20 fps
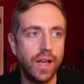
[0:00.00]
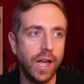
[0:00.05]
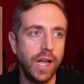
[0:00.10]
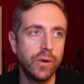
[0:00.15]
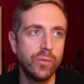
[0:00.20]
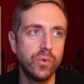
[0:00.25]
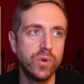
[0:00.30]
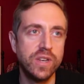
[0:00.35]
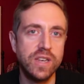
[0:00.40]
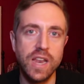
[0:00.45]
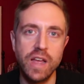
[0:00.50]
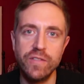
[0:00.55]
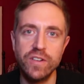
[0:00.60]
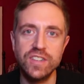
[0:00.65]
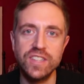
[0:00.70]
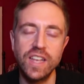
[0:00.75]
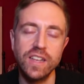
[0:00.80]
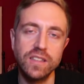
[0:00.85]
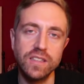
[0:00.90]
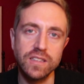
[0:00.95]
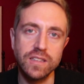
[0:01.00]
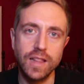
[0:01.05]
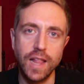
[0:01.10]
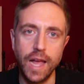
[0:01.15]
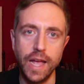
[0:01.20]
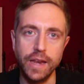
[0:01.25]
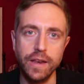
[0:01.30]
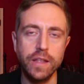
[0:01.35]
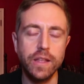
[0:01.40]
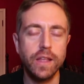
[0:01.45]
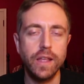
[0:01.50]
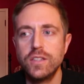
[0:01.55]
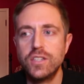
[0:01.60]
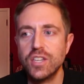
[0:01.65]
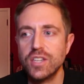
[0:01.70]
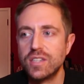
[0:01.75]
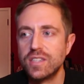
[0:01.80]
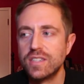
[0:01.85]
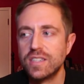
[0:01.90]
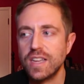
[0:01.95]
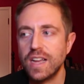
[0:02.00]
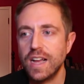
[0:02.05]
I would never take this line. Just